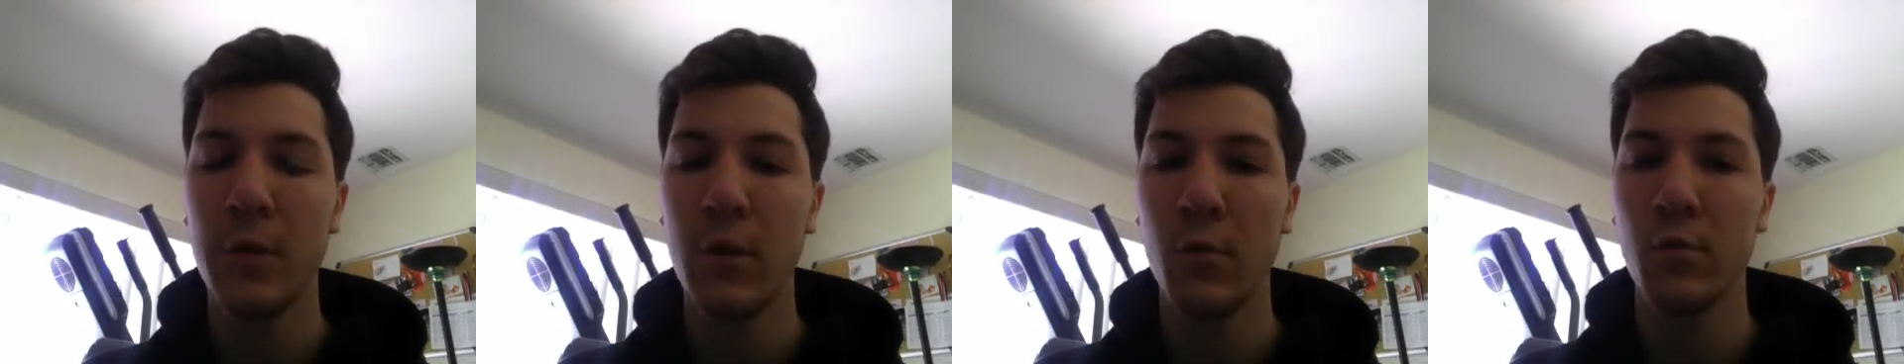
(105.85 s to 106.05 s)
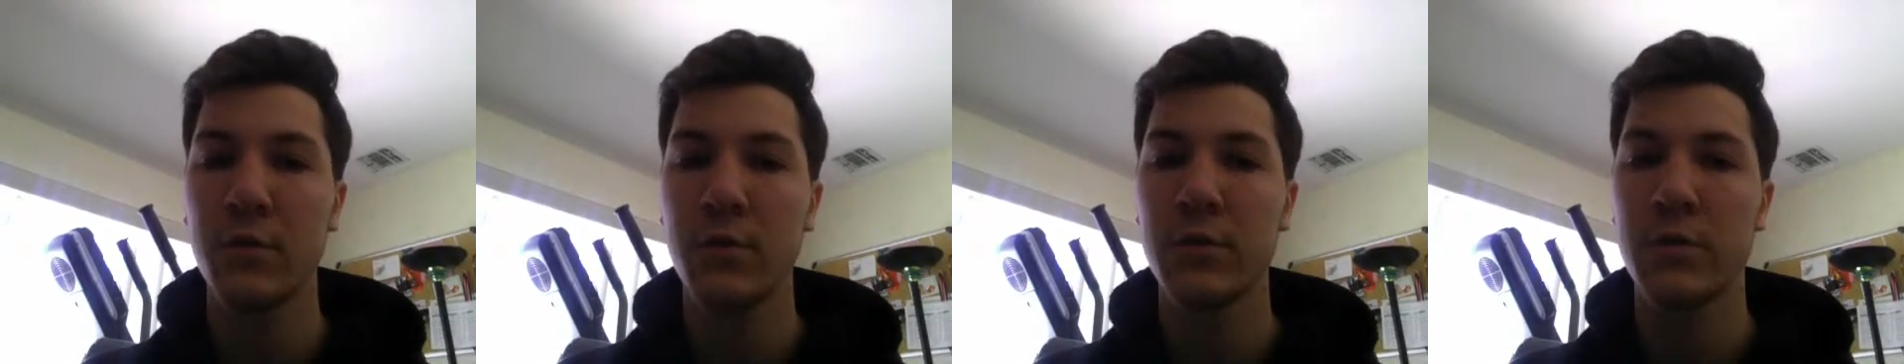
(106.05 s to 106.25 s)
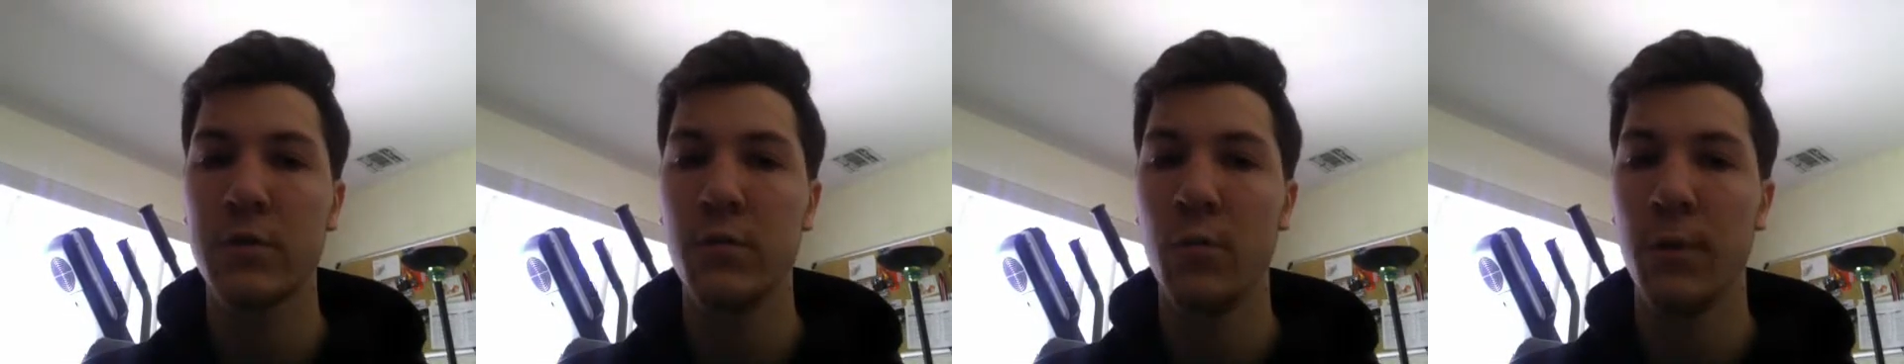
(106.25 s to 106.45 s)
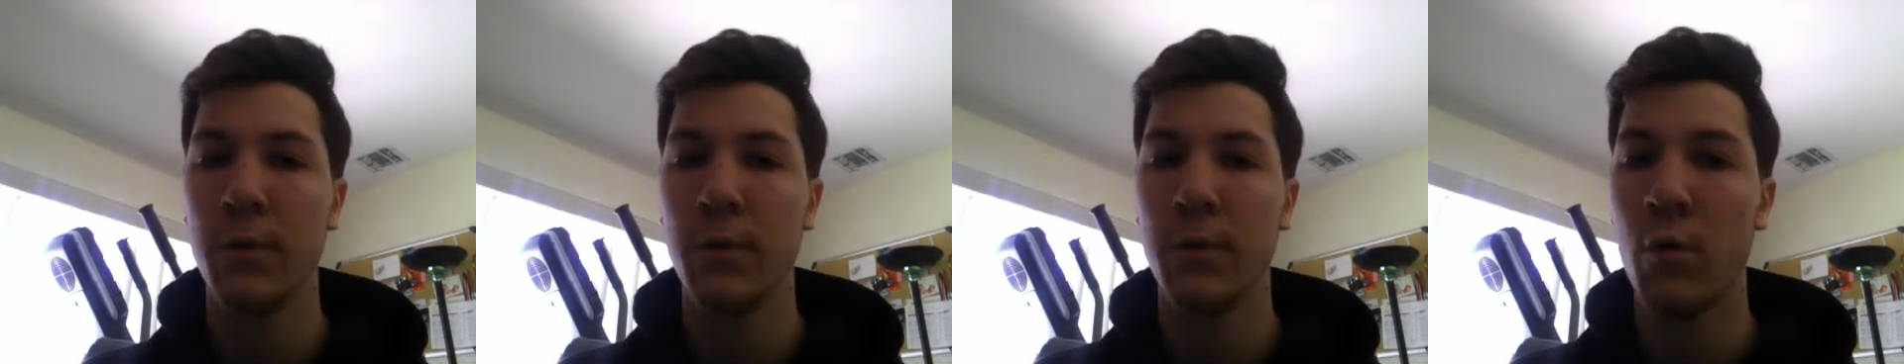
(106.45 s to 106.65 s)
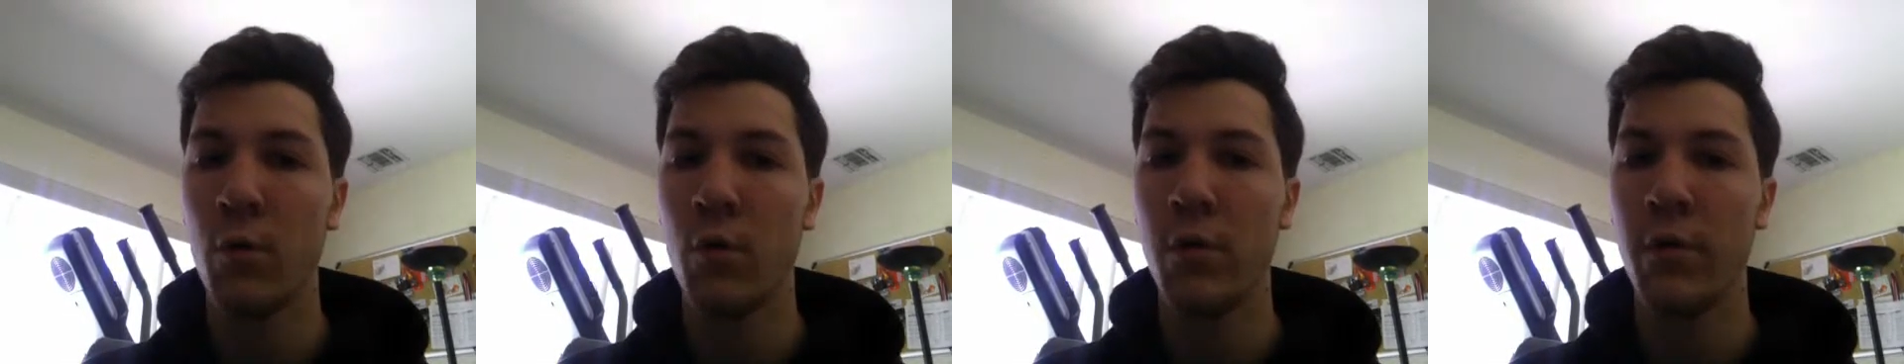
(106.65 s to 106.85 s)
with
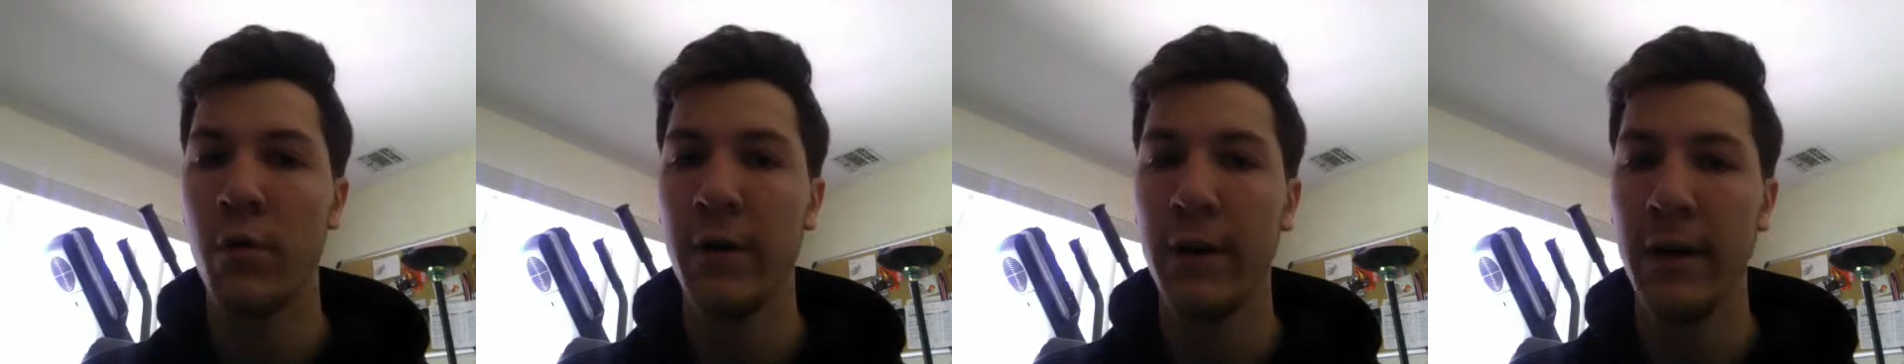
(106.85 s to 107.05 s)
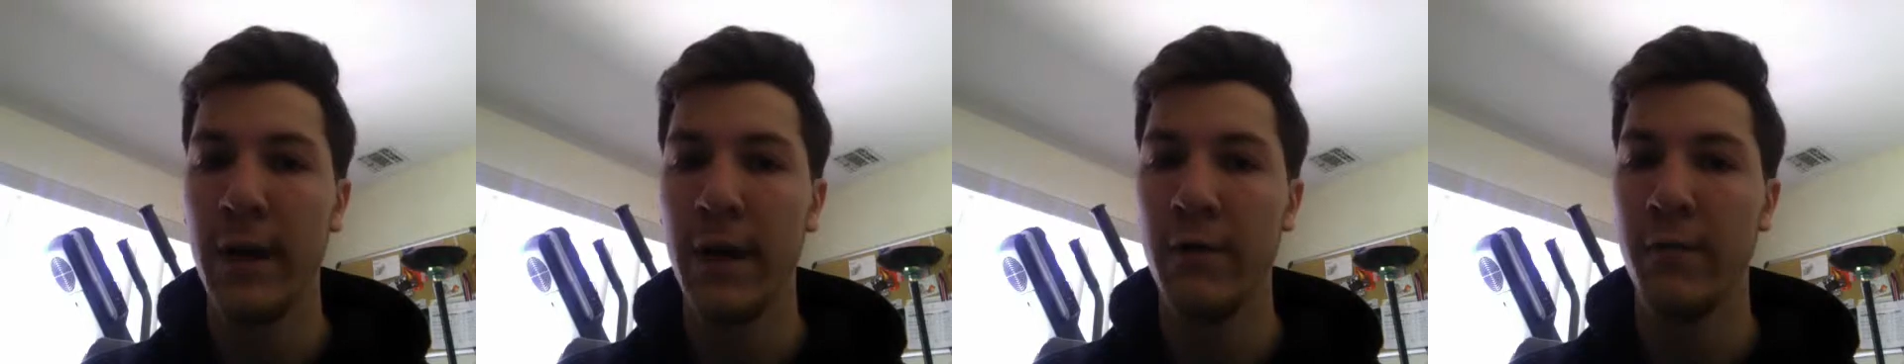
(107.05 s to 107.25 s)
correlating